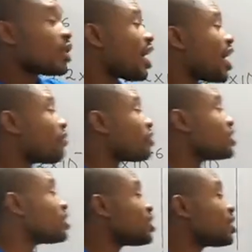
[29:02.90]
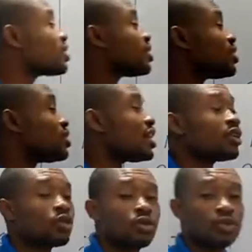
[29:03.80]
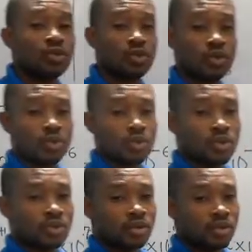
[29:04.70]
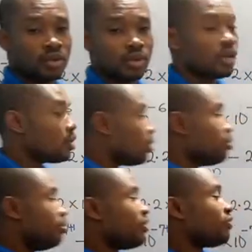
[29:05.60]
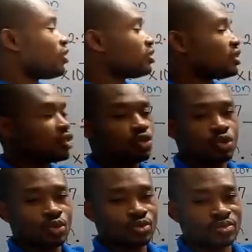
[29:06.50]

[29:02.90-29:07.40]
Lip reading: we have 6 zeros before these 2.